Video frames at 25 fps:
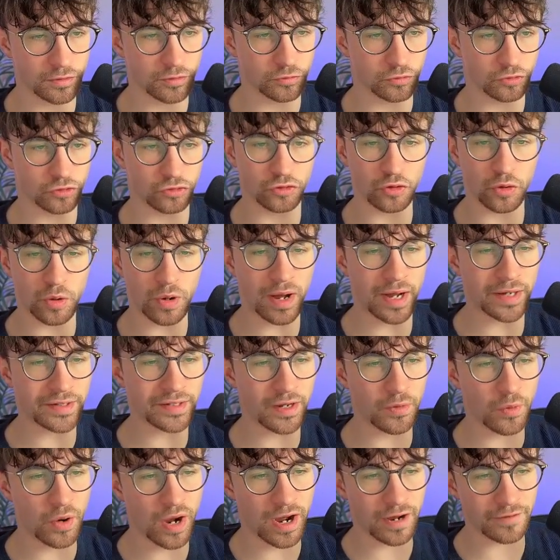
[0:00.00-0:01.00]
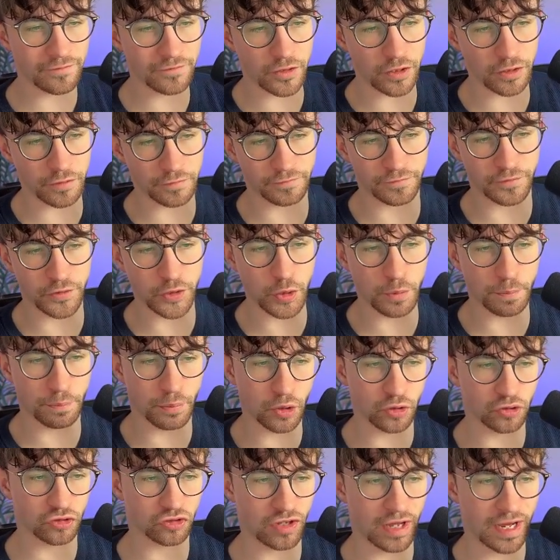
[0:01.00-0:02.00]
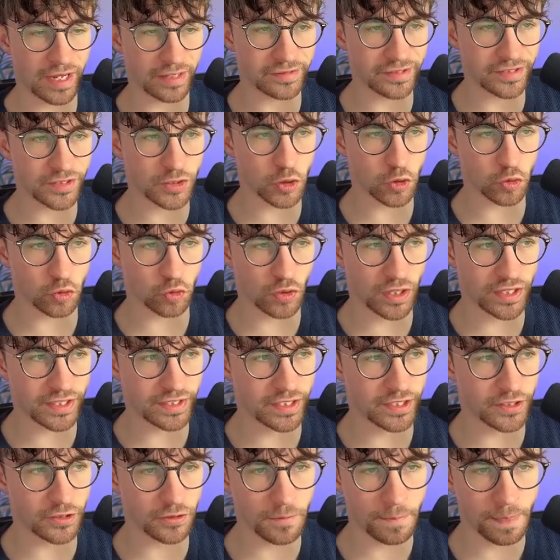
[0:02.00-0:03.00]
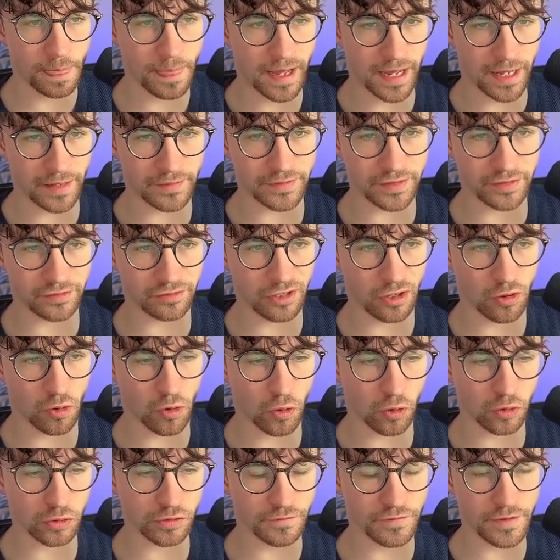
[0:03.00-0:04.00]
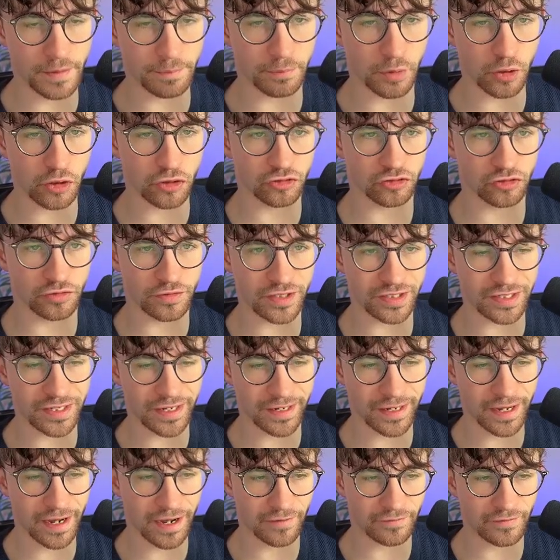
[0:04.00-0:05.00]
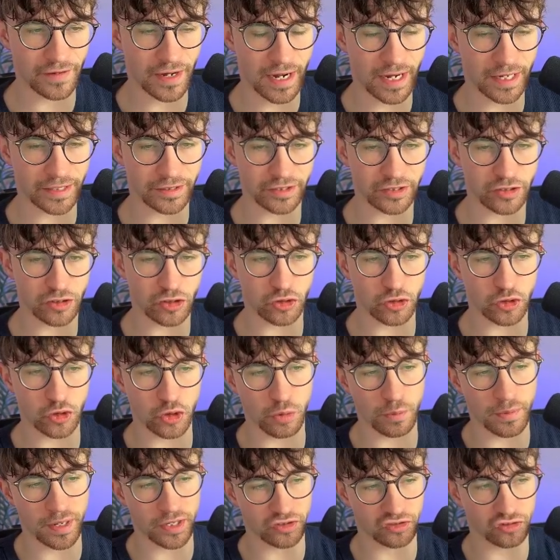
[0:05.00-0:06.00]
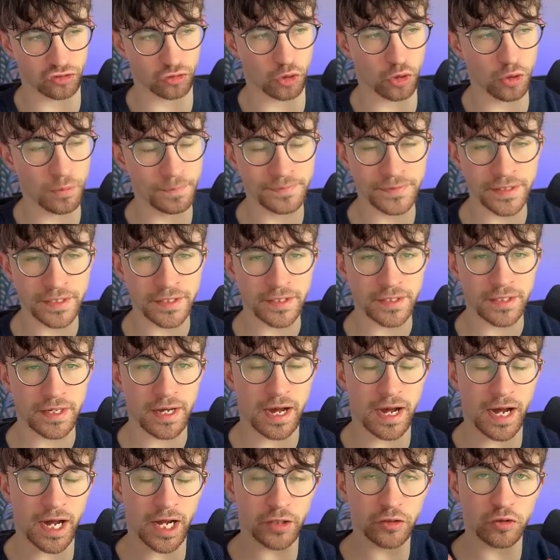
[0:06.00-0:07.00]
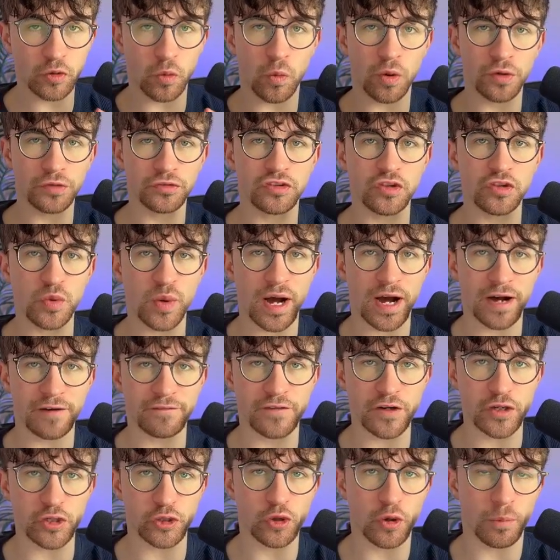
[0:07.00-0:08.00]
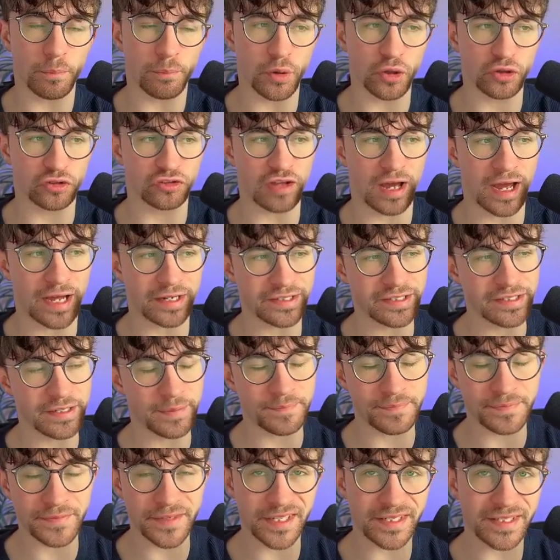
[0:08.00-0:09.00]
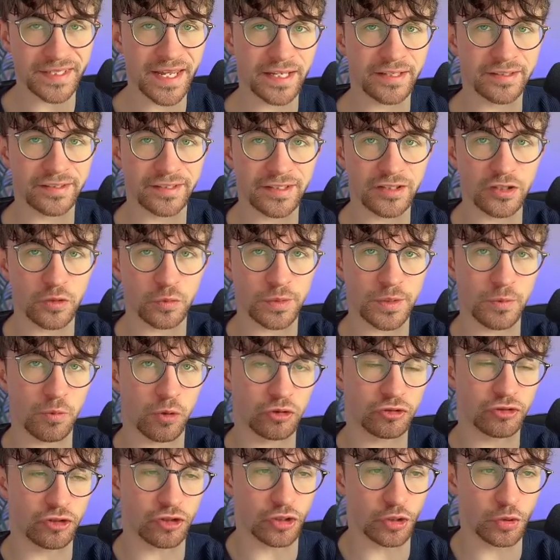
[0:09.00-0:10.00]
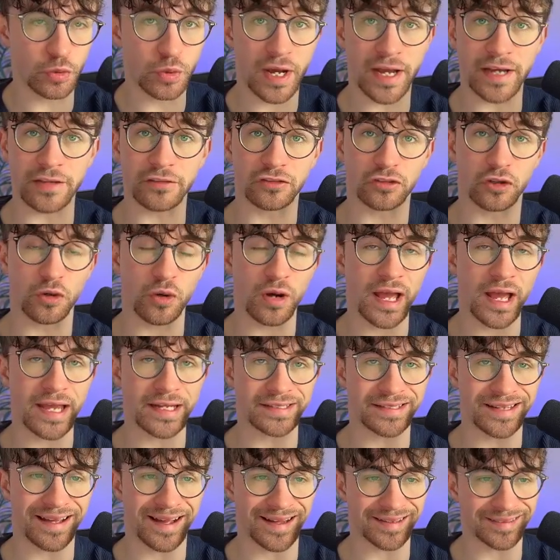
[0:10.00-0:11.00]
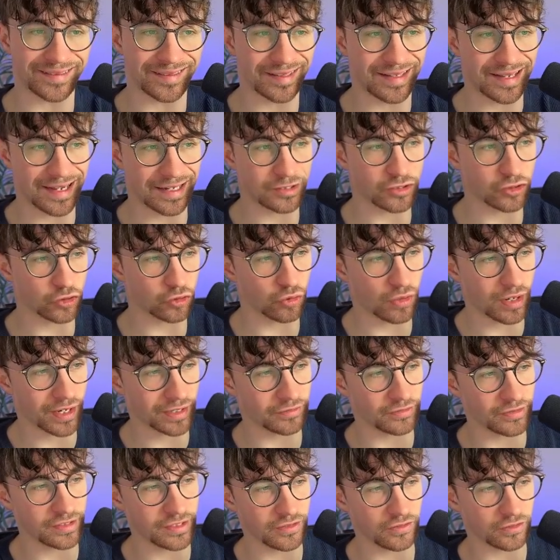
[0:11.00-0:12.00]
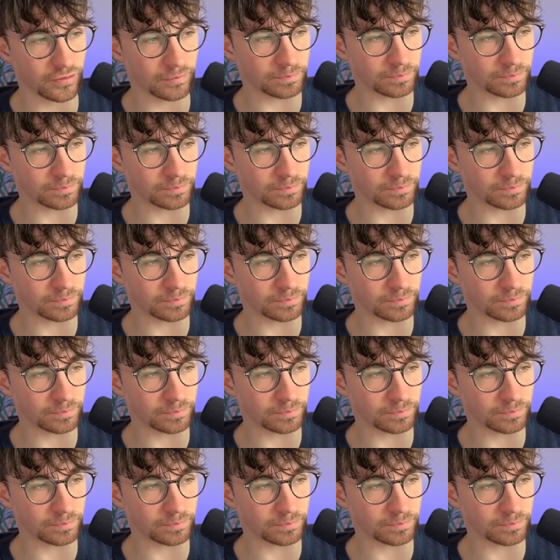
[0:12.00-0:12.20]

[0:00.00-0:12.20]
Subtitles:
So I now have a few books added right here. And these are all of the books that I have added to my store. And once you have your books added, the next thing that we want to do is go ahead and categorize these.